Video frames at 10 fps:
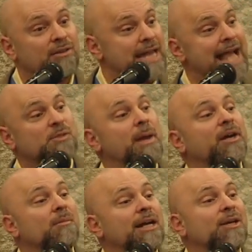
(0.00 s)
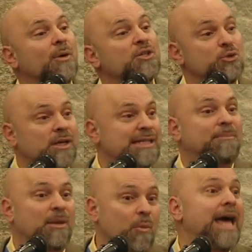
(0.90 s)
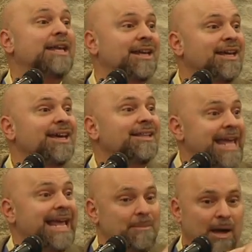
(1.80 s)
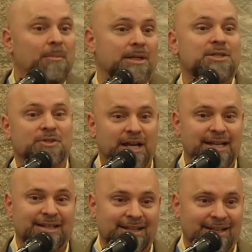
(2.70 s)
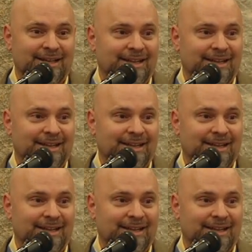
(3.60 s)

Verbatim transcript: out taxpayer money was you accept them when they get published, right?